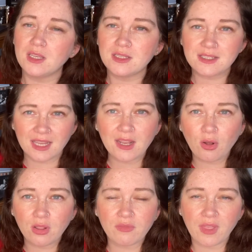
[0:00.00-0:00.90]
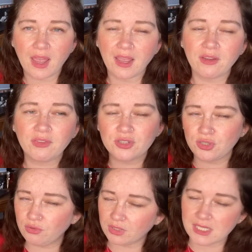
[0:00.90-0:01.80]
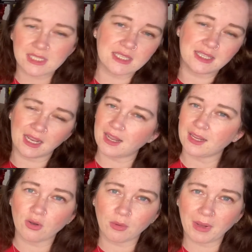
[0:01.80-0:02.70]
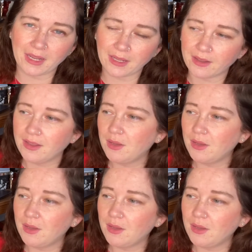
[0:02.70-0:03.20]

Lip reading: Saying all of that, if there's new releases, then I gotta buy it.